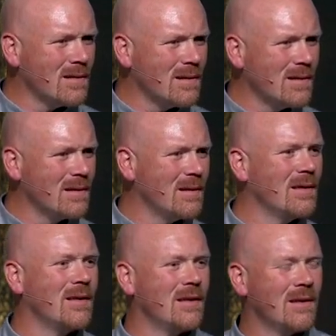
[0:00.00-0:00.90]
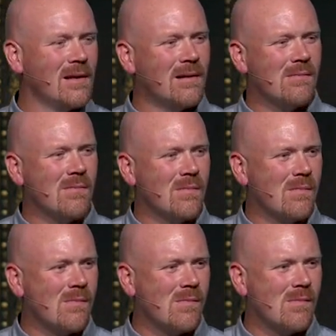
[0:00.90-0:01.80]

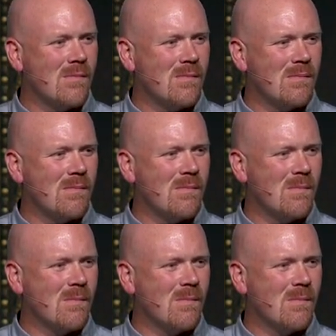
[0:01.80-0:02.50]
(no one is talking)